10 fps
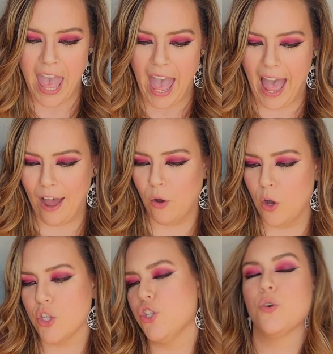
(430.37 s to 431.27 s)

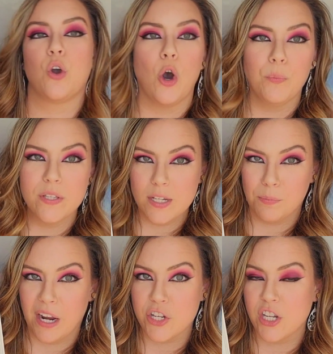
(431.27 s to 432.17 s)
how to cope with
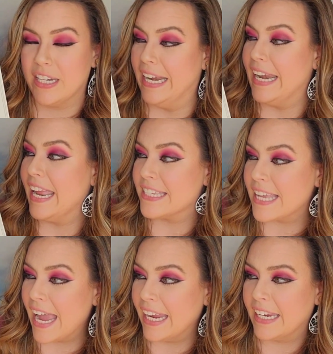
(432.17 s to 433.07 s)
depression and
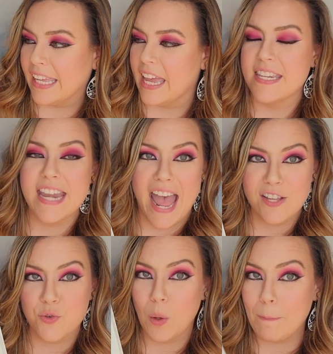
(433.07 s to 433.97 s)
anxiety,
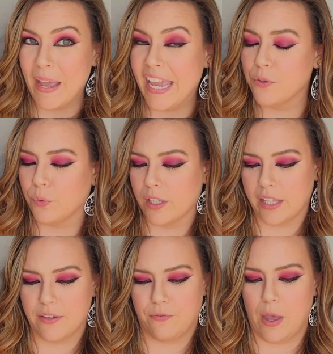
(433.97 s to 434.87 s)
natural pain
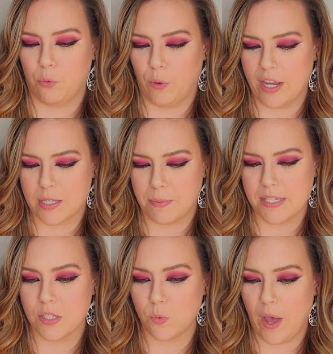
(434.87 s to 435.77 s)
relief
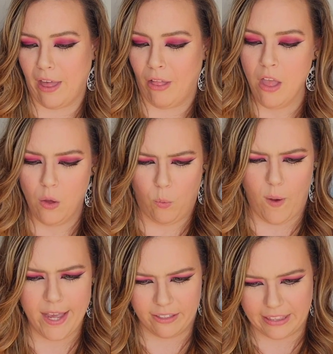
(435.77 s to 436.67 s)
recipes as well.
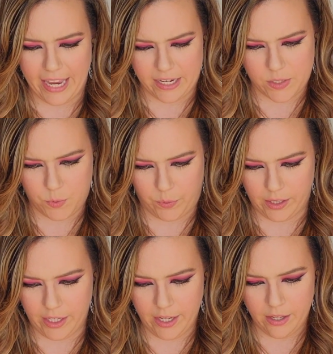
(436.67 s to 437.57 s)
Wild lettuce, really?